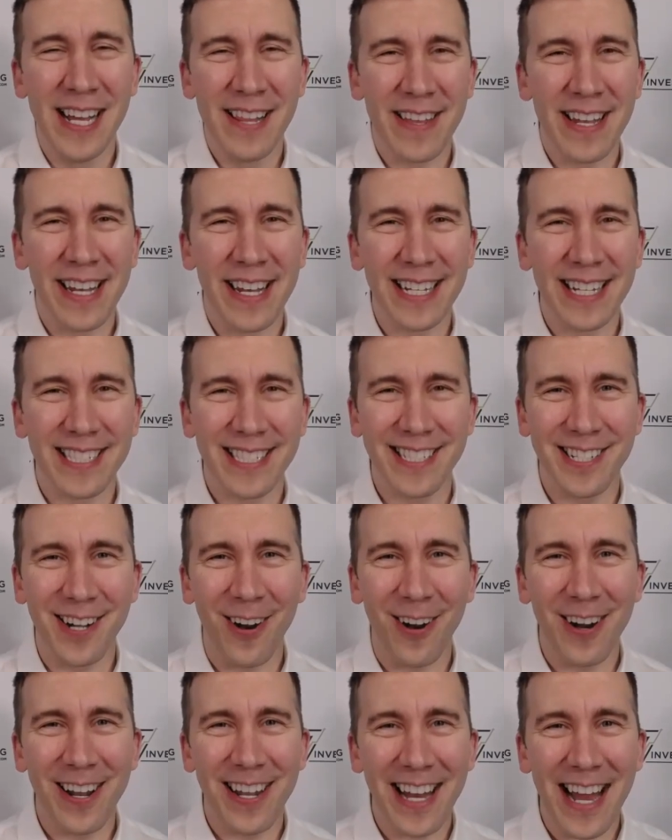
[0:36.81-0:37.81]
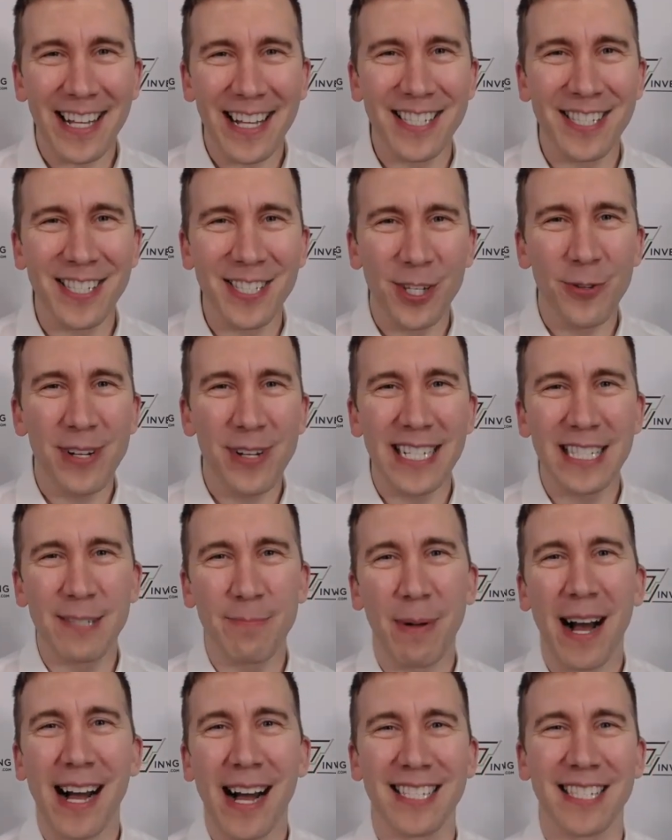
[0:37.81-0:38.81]
than to get started as soon as
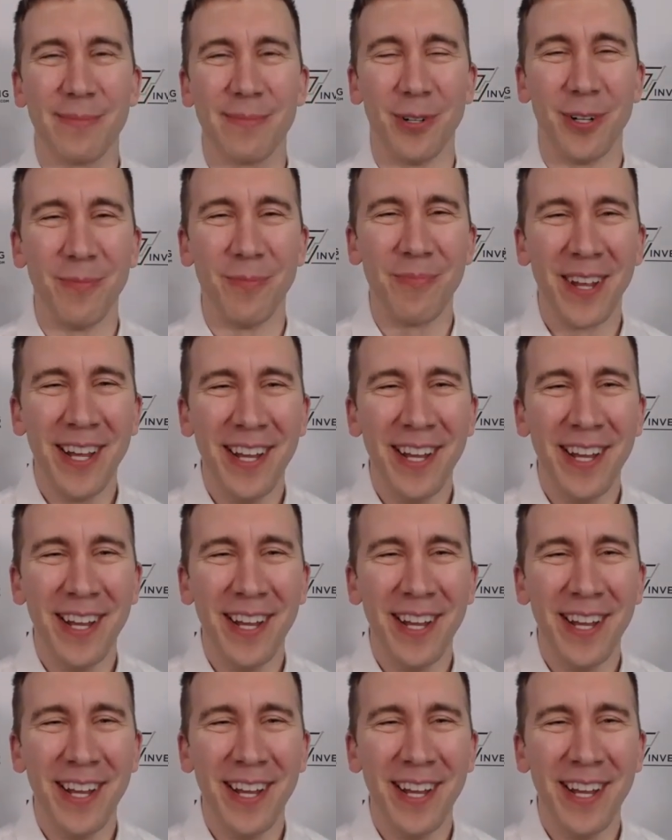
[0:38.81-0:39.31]
possible?